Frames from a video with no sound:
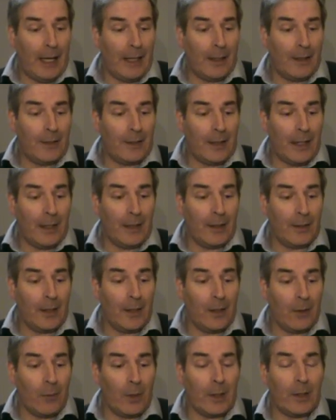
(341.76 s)

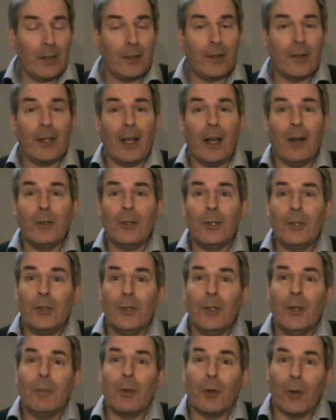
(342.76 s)
says, well, this is how you
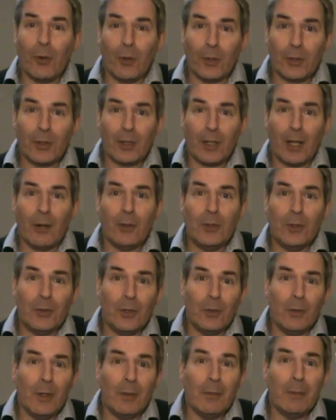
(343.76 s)
should approach, how you
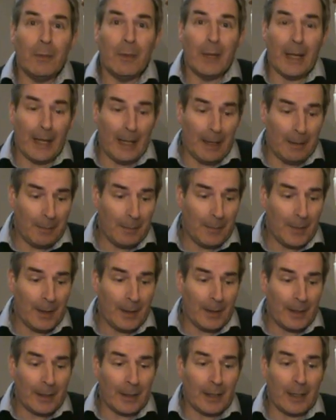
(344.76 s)
should kind
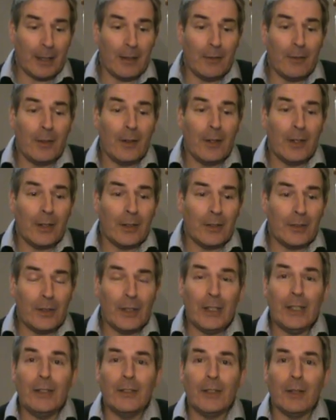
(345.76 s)
of
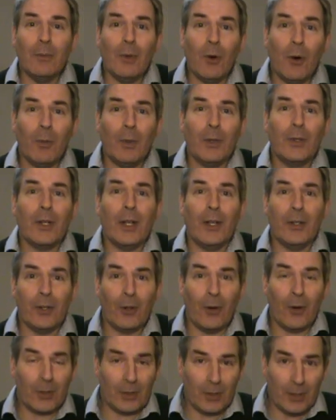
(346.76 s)
seize the moment and
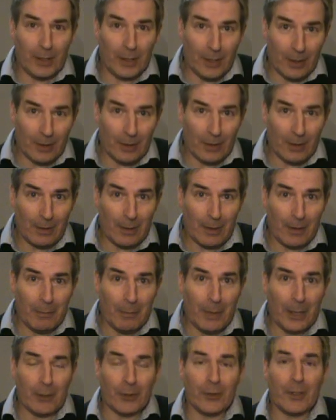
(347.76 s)
talk to the girl,
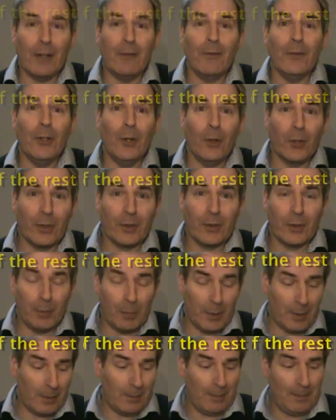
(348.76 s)
make yourself
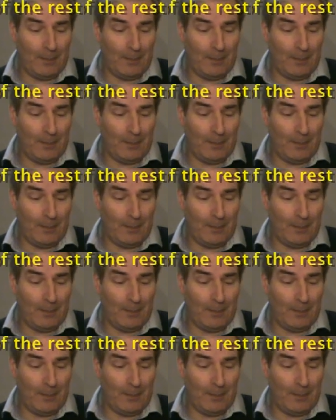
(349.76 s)
noticeable.